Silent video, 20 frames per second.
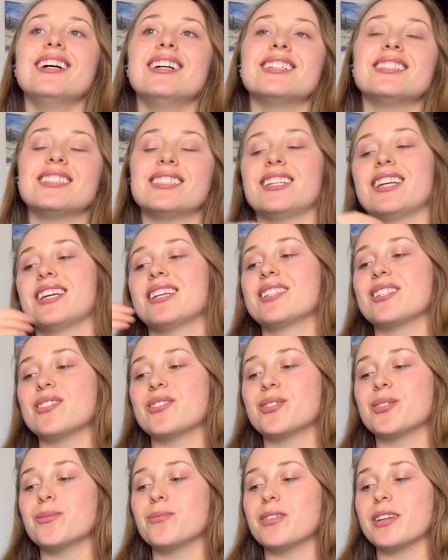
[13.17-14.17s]
Today's
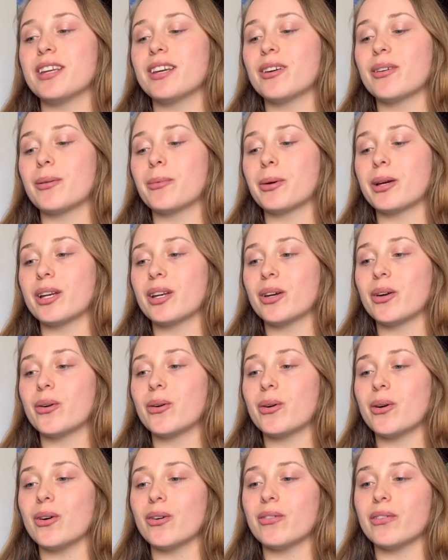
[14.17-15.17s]
YouTube video, I'm gonna go
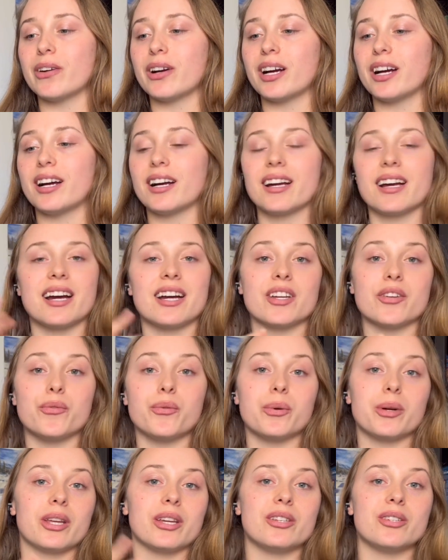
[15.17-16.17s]
over kind of
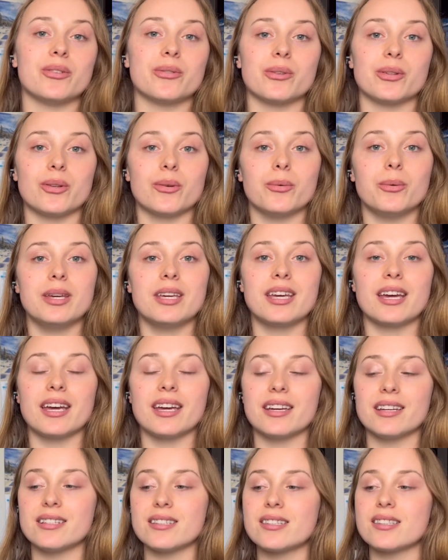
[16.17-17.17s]
what I do on the
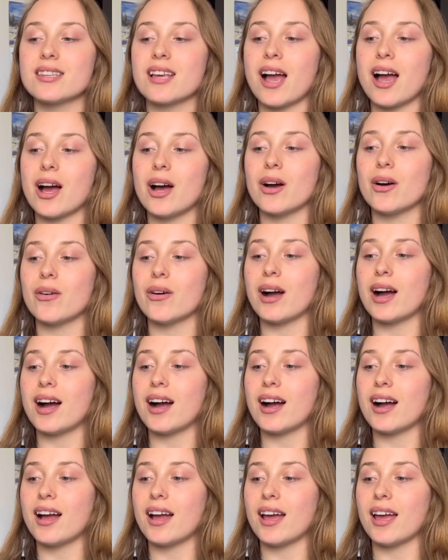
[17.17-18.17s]
weekends, how
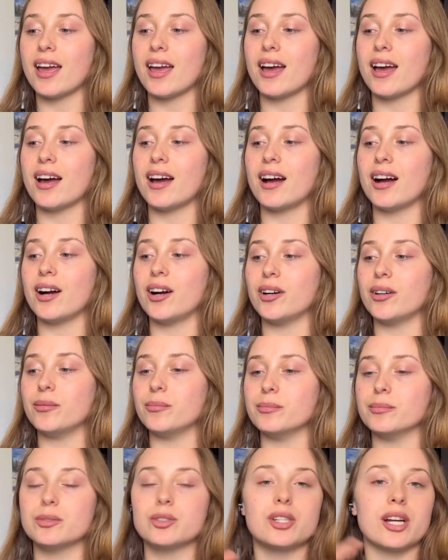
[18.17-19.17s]
I
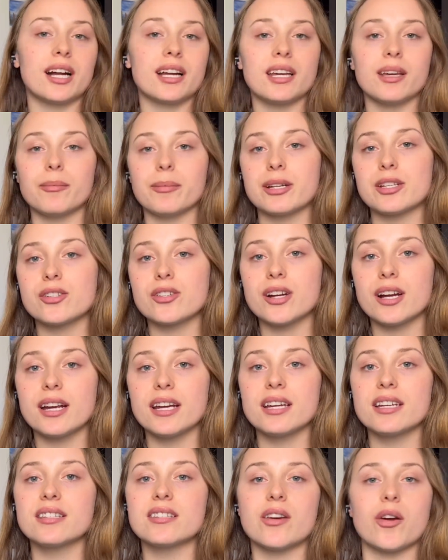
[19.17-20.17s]
am tracking my
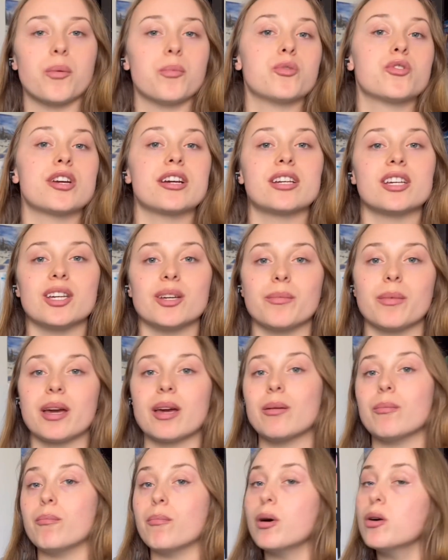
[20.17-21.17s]
trades, how I'm tracking my
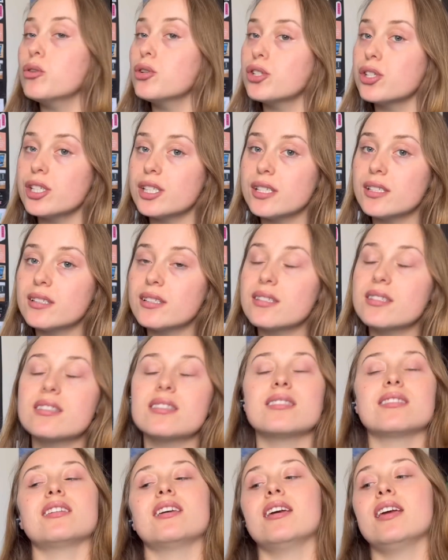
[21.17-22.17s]

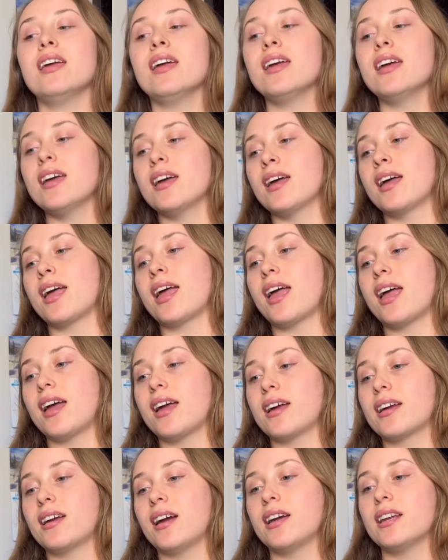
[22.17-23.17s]
emotions,
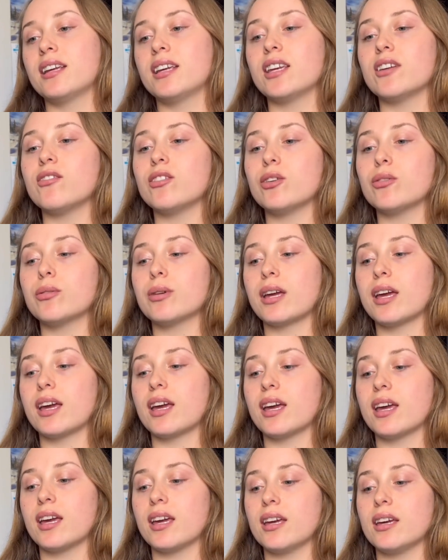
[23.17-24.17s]
and kind of give you
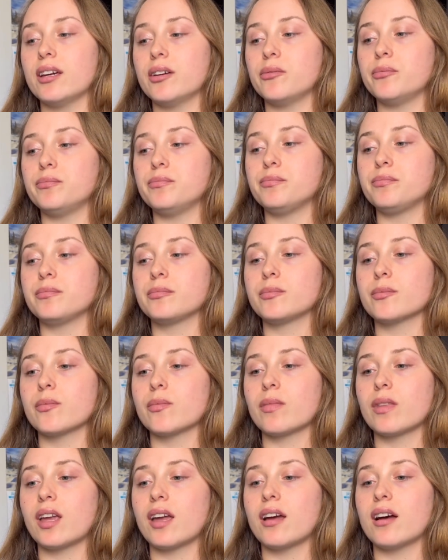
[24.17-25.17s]

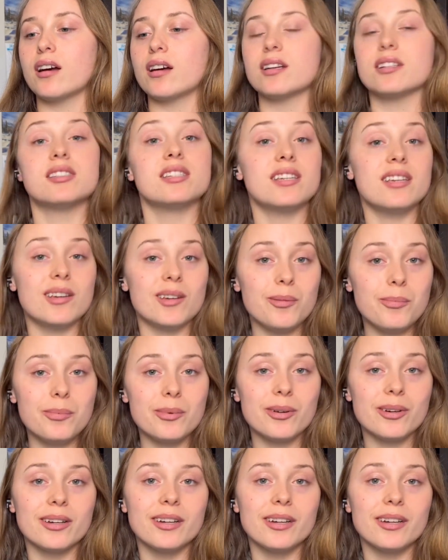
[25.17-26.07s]
a tip